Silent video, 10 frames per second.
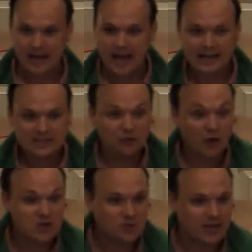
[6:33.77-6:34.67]
And as
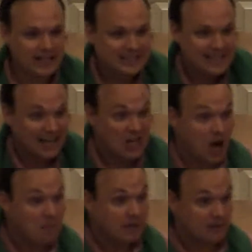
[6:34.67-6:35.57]
frustrating as that
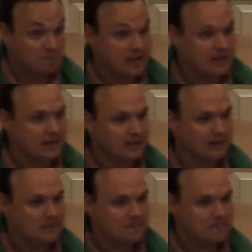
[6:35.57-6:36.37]
gum can be,